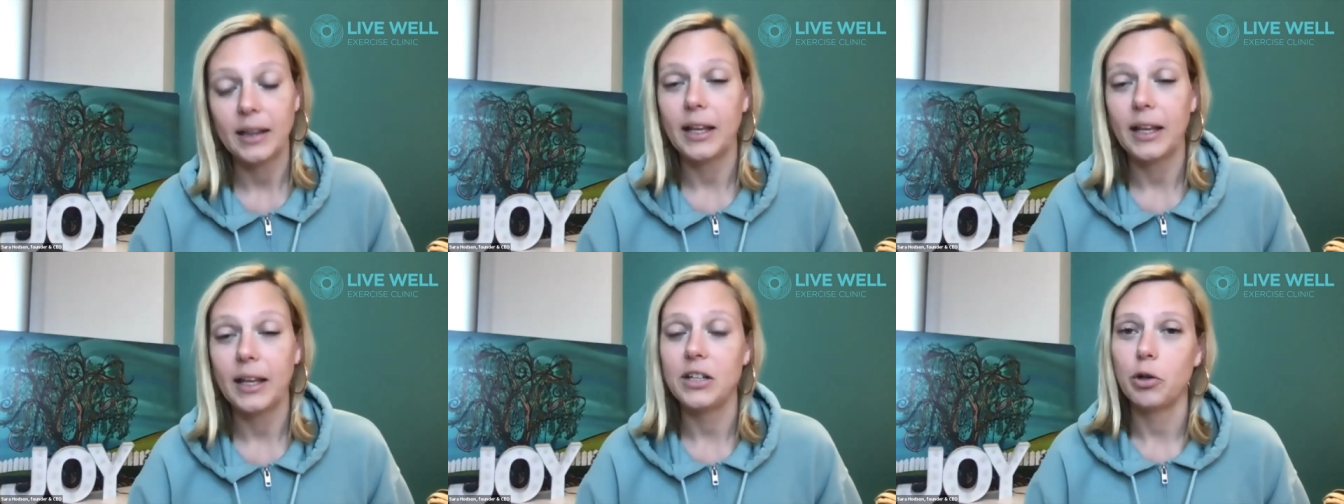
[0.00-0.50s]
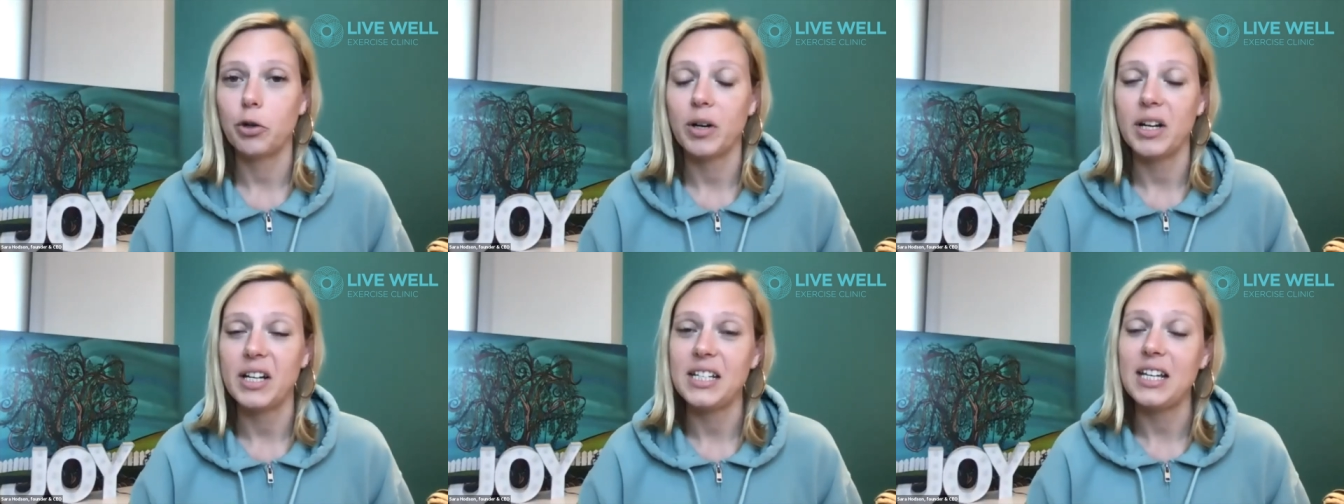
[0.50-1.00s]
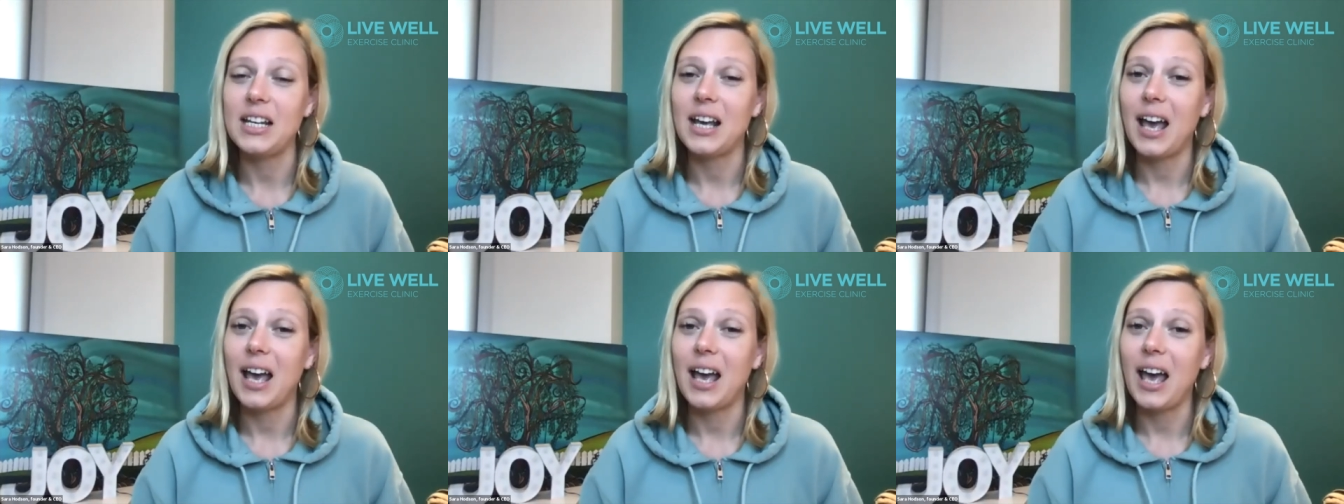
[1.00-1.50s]
liked Earl Grey
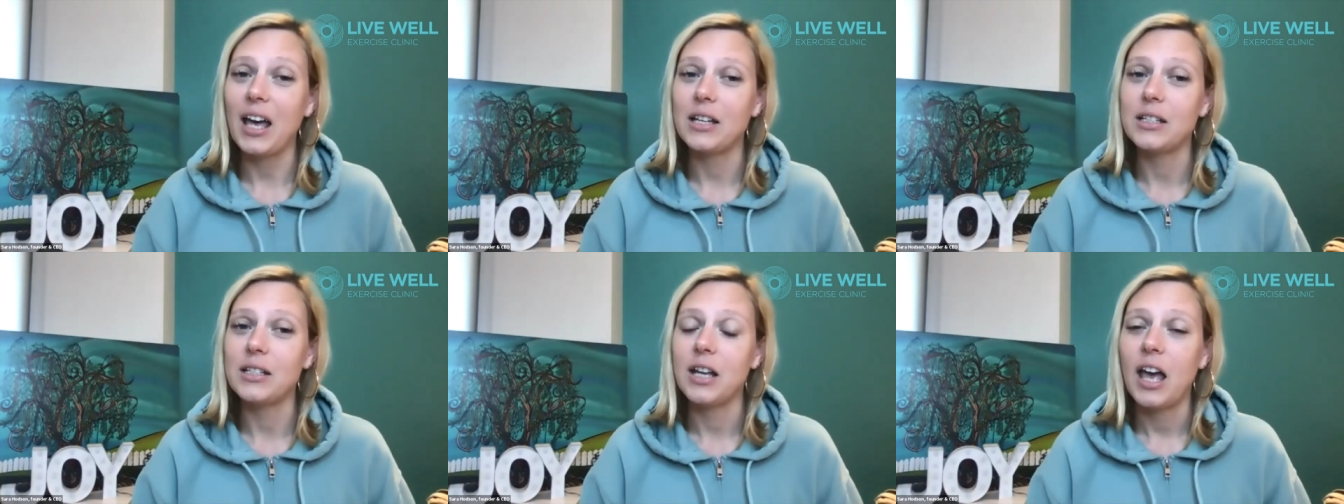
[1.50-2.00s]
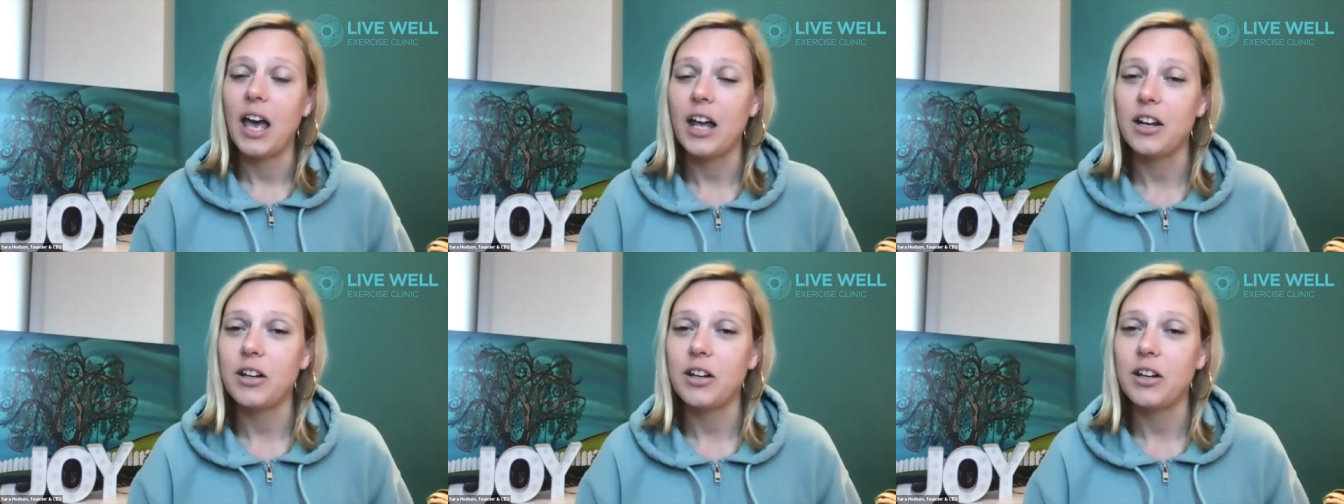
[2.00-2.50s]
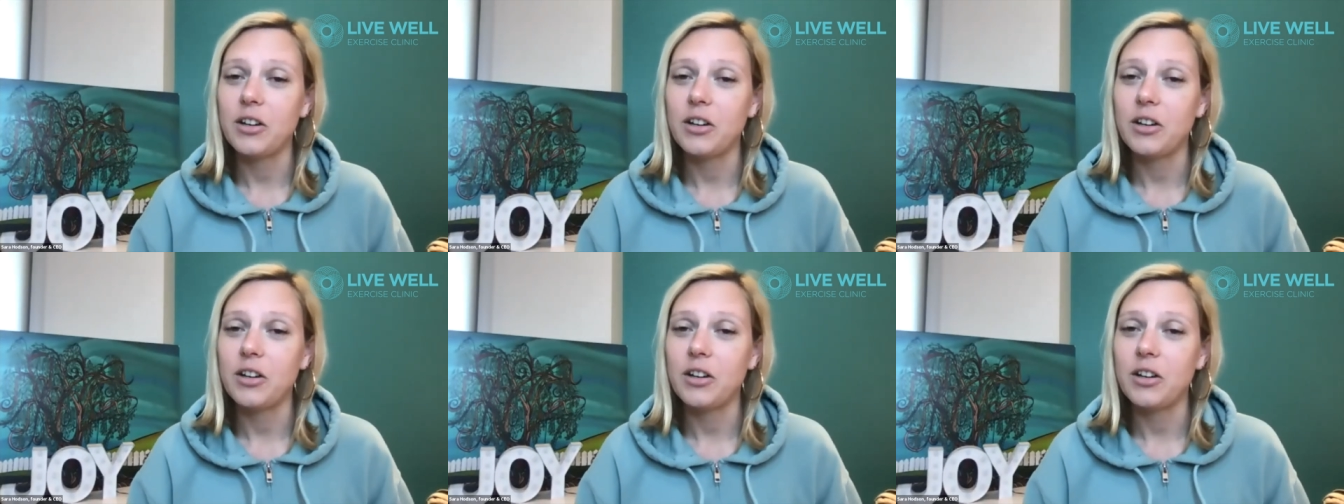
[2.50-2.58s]
tea and had an